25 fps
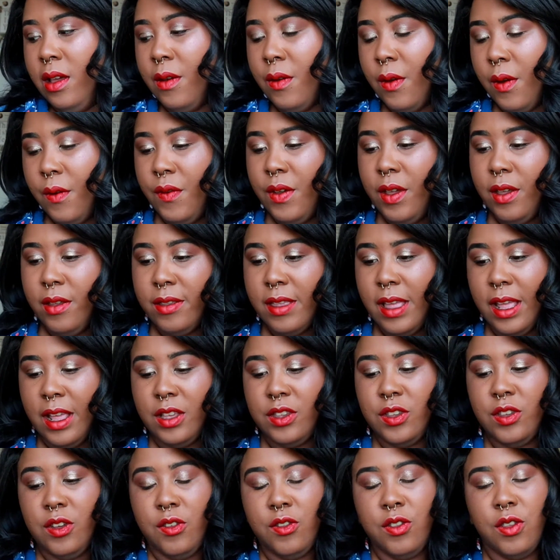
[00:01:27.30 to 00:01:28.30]
reviews that
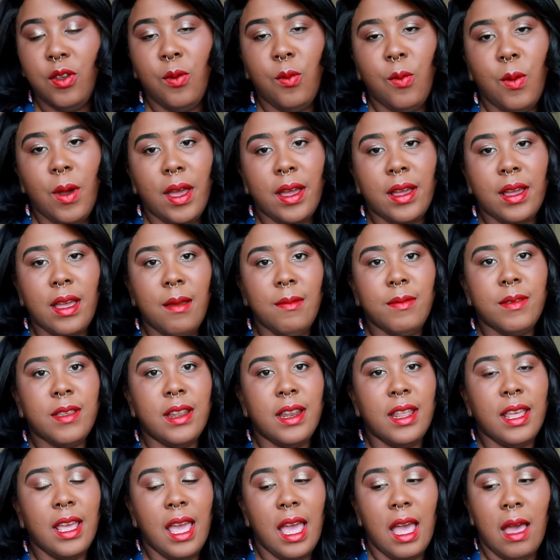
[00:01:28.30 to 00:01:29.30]
it shows you what comes
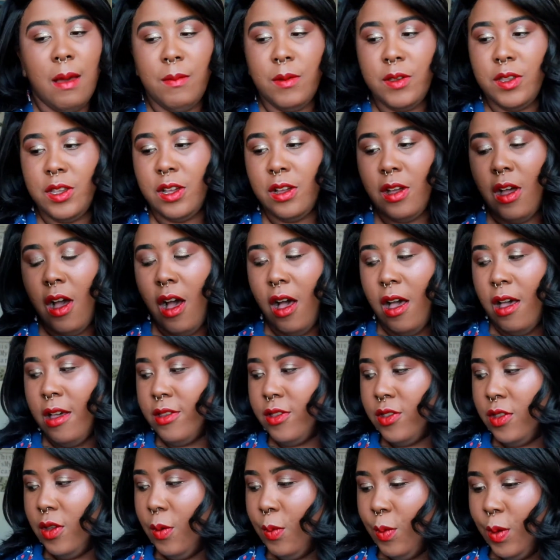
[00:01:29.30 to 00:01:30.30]
in it and how much it
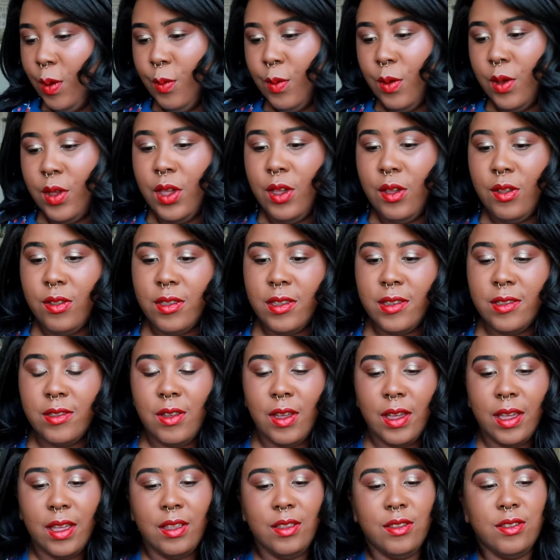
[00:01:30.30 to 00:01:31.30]
costs. So we will use this
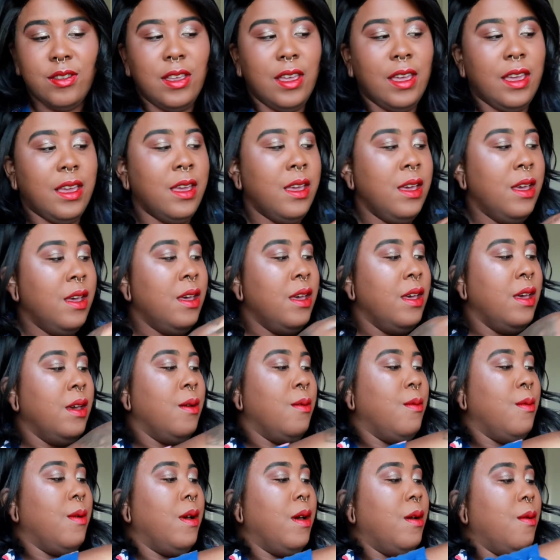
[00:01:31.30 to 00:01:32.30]
so I can say
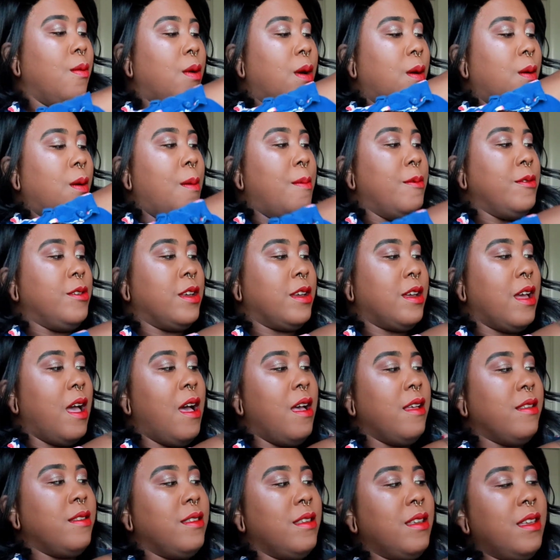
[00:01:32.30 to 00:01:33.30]
how much it
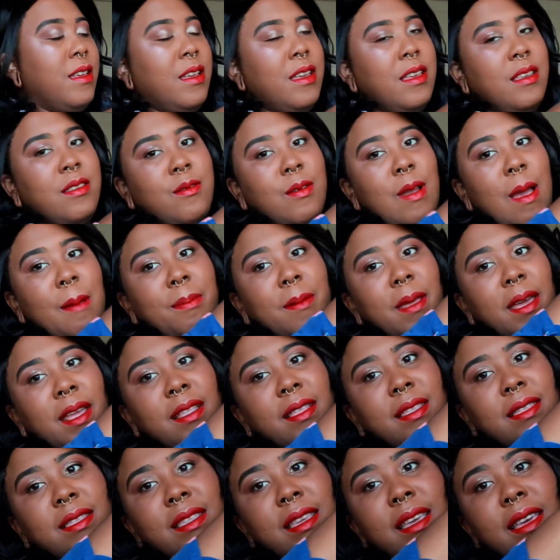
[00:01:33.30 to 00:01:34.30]
costs. It's wrapped
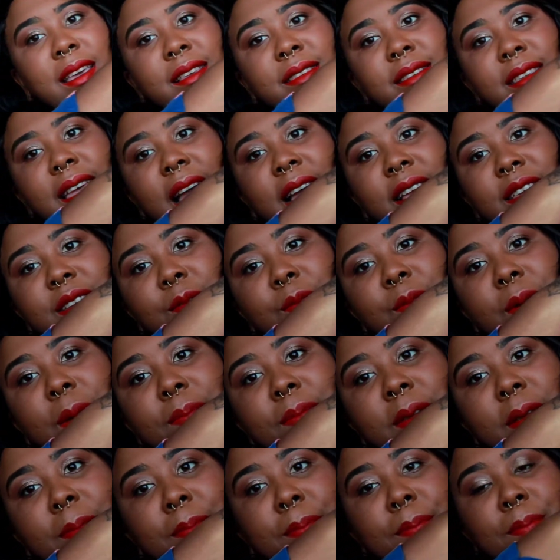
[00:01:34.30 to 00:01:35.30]
like this. I actually
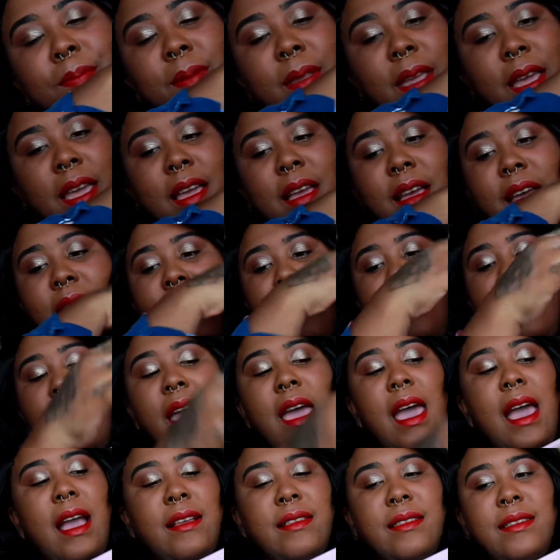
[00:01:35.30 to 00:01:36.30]
ripped the thing on
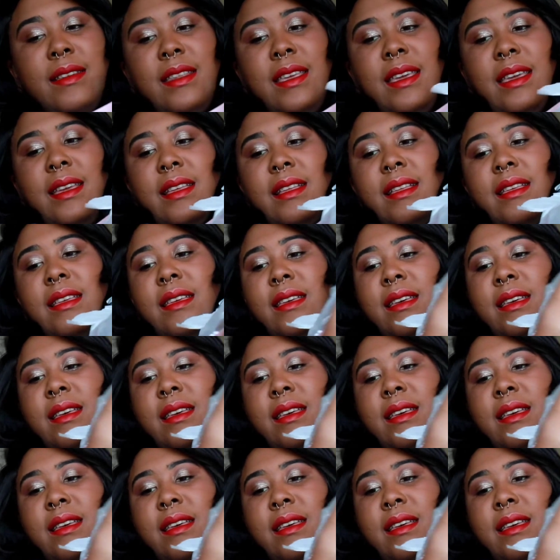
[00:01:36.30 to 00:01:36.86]
accident.